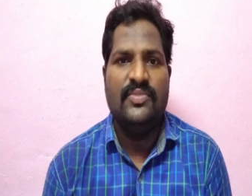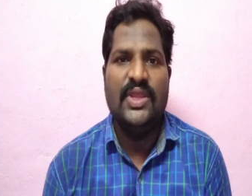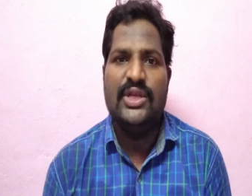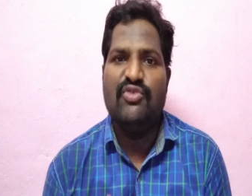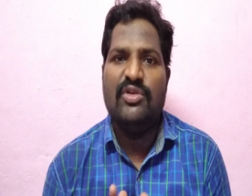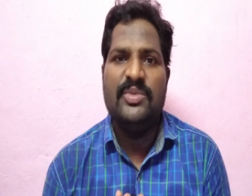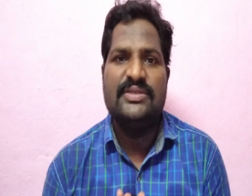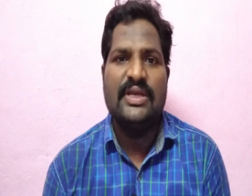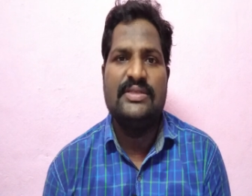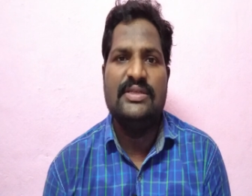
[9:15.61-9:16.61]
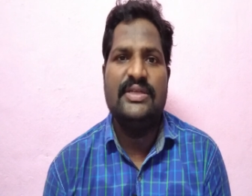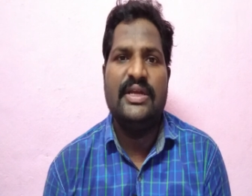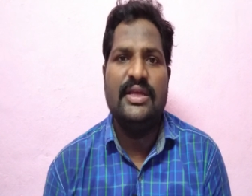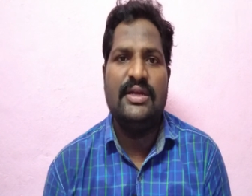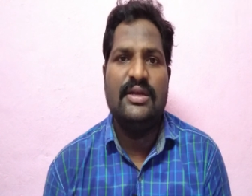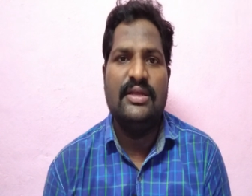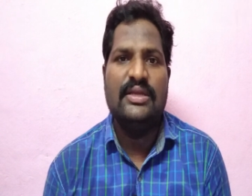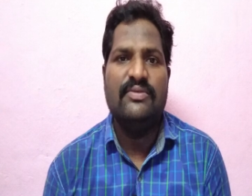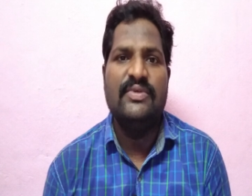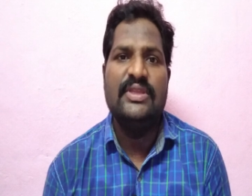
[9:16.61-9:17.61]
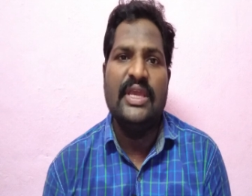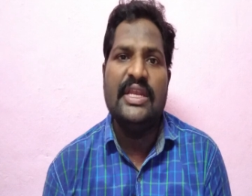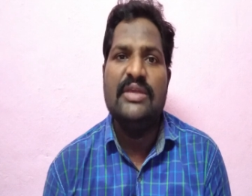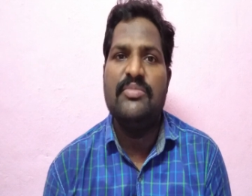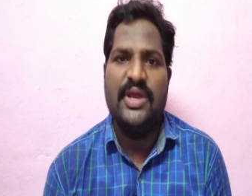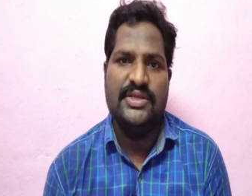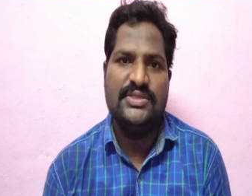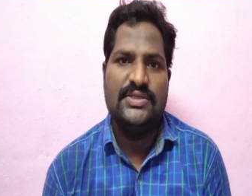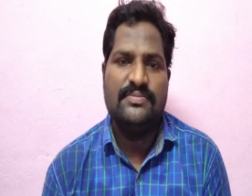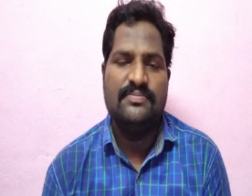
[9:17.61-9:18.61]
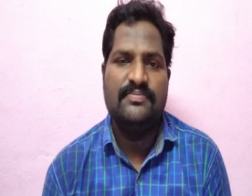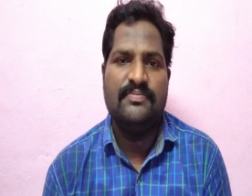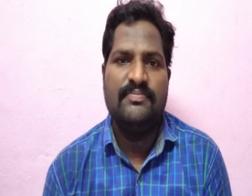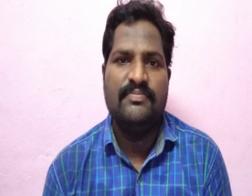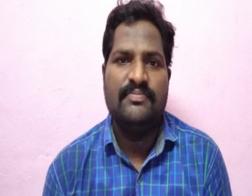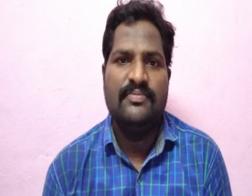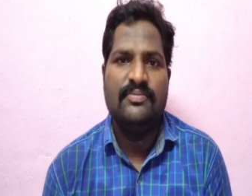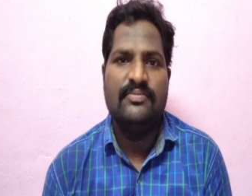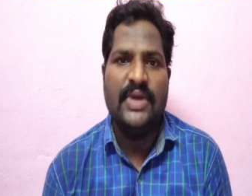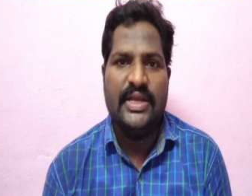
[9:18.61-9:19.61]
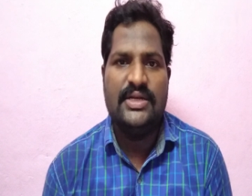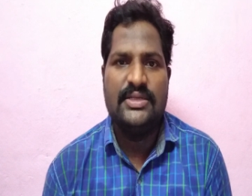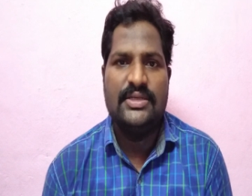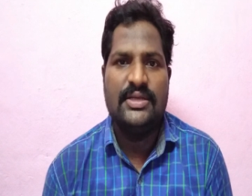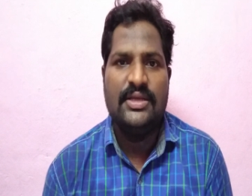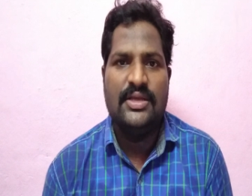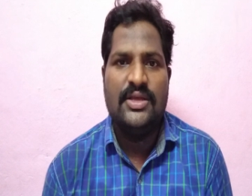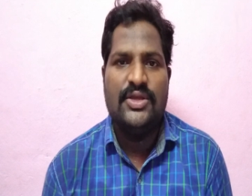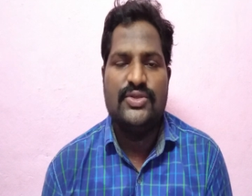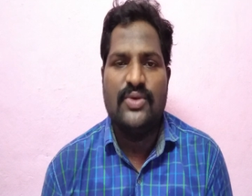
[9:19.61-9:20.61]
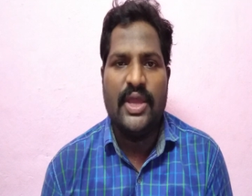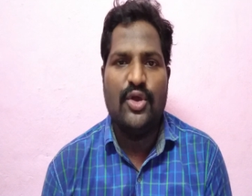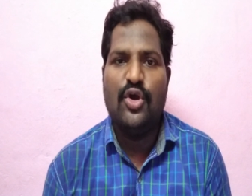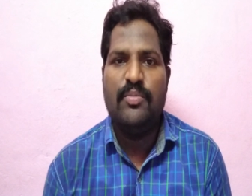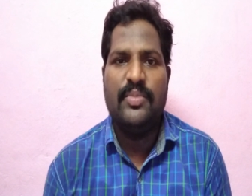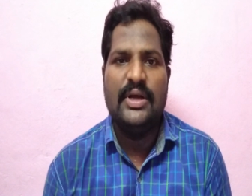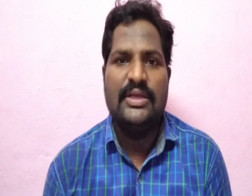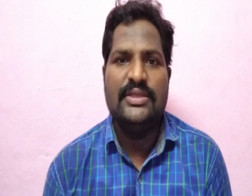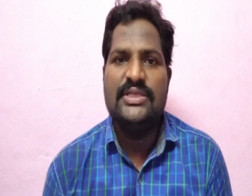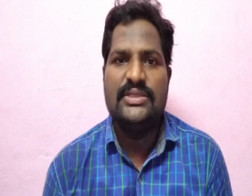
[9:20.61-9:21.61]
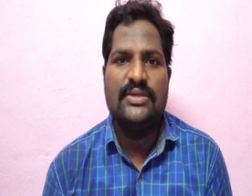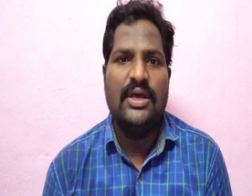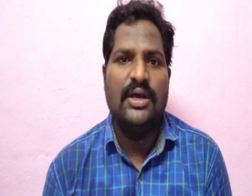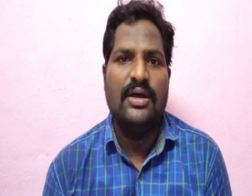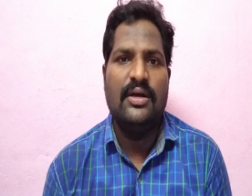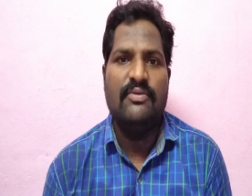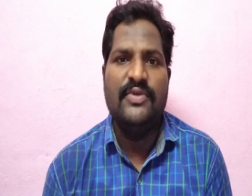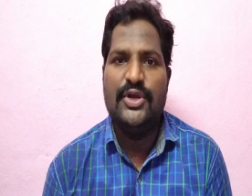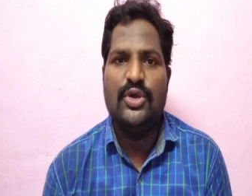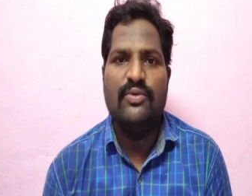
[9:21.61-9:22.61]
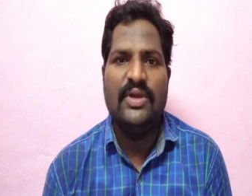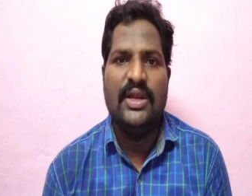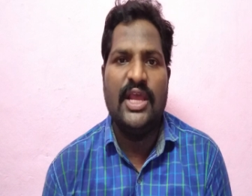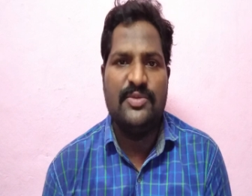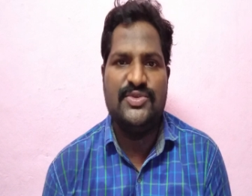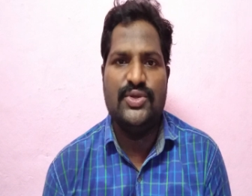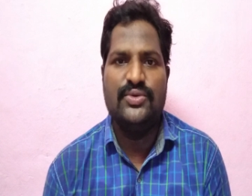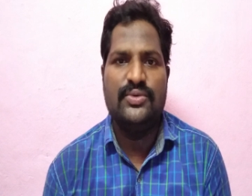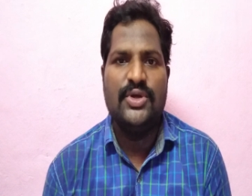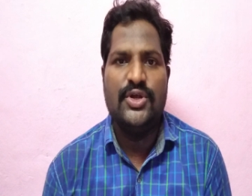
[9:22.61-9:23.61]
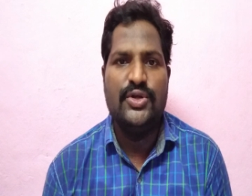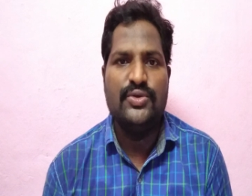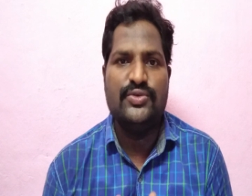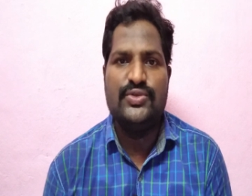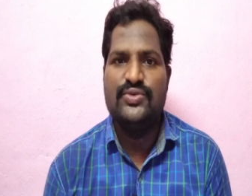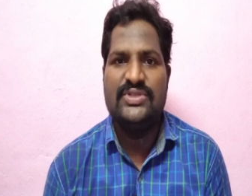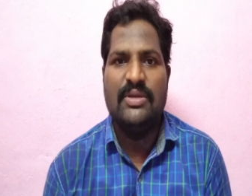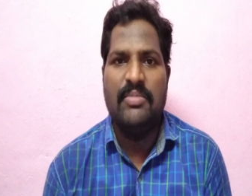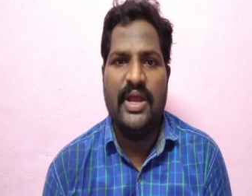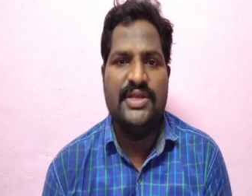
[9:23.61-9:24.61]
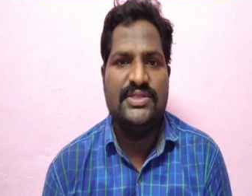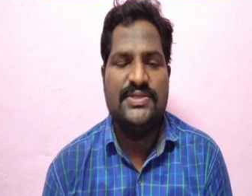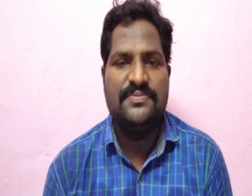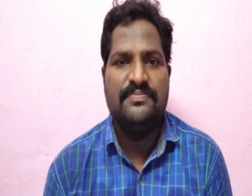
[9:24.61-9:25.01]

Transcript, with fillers: Then you will be succeeded with any branch, right? So I hope this uh, video will helps you to choose the branch.